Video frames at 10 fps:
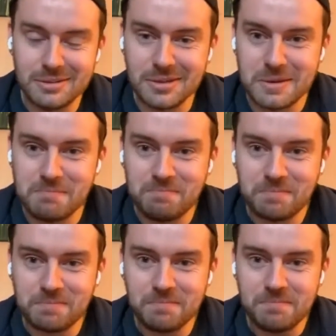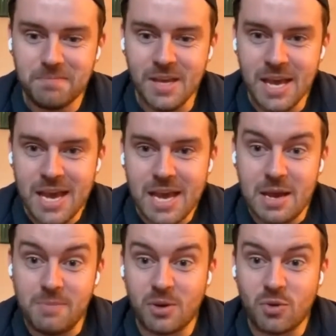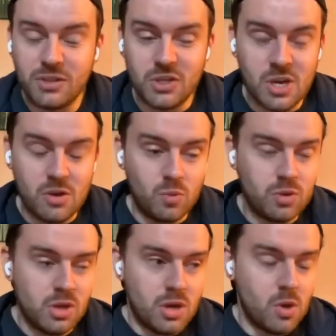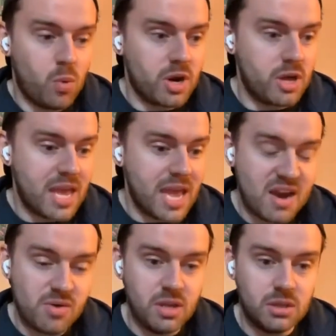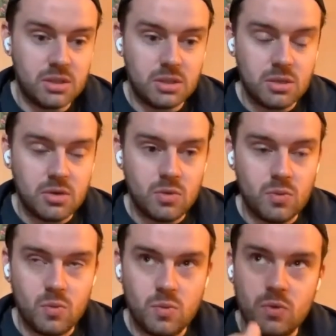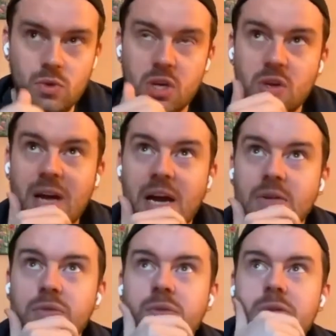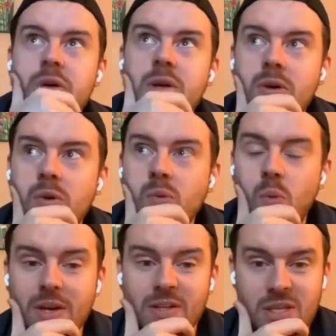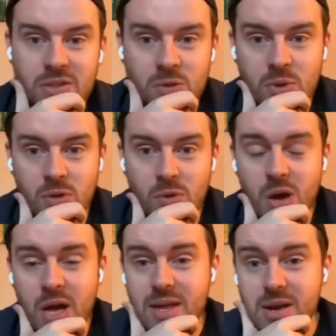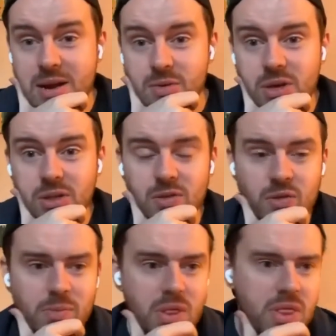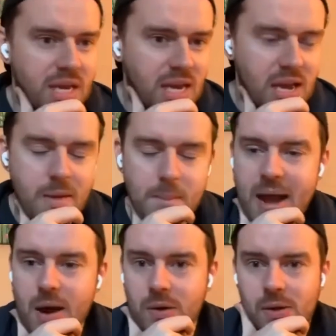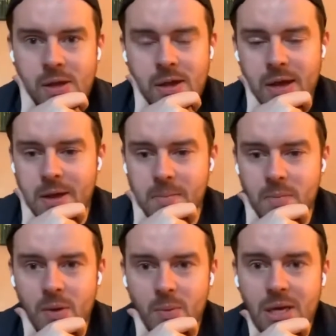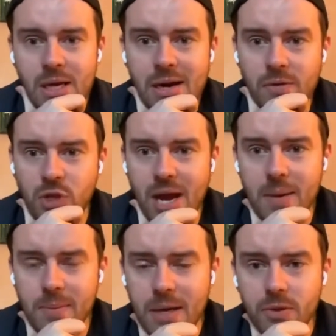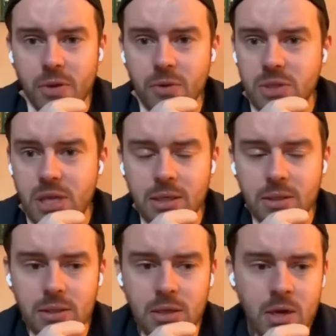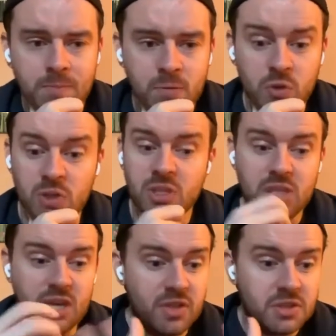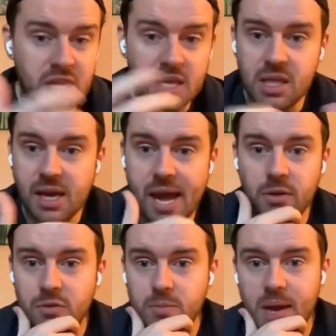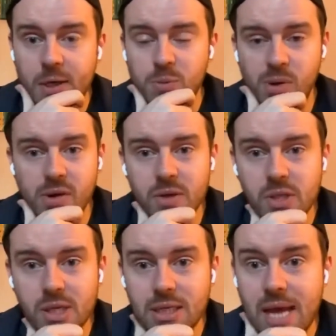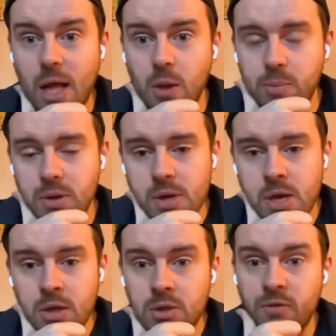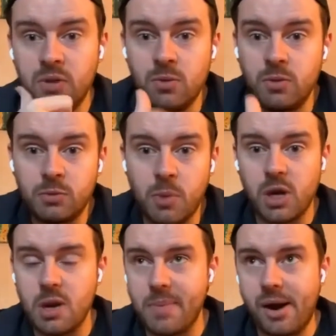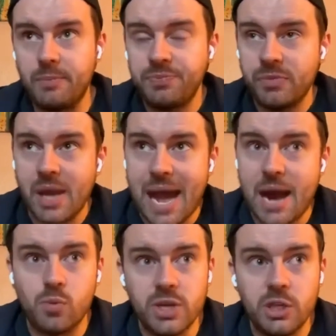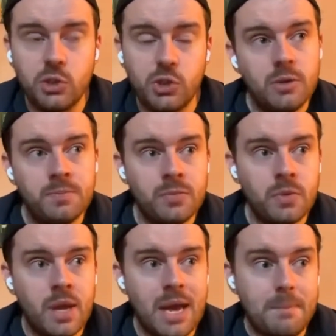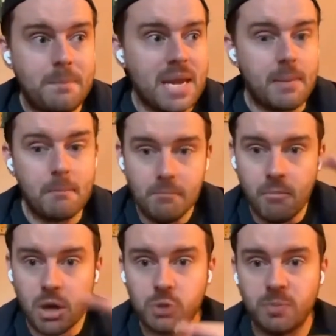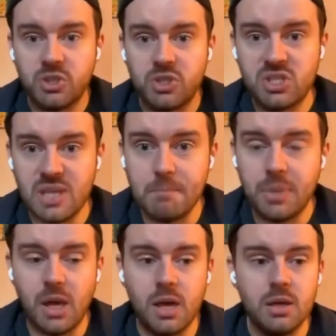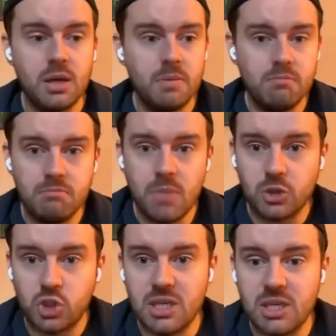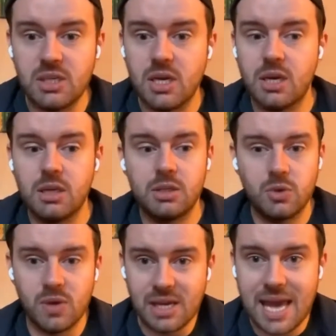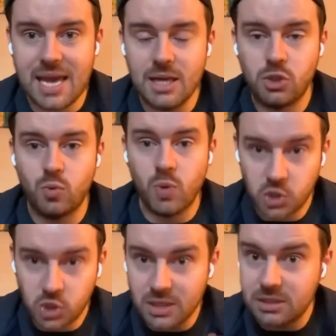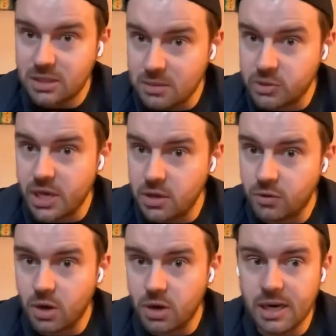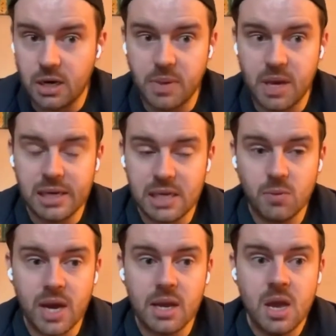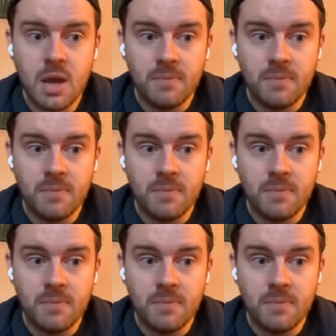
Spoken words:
So it'd be great to know, you know, what other areas that you'd kind of want assistance with, or what other areas have you been thinking about? And we could kind of chat about those things just to see if there's anything else from my experience that could help. Because obviously we've spoken about outreach being much, much simpler, much easier to engage, which it seems like you've got a little bit of leeway.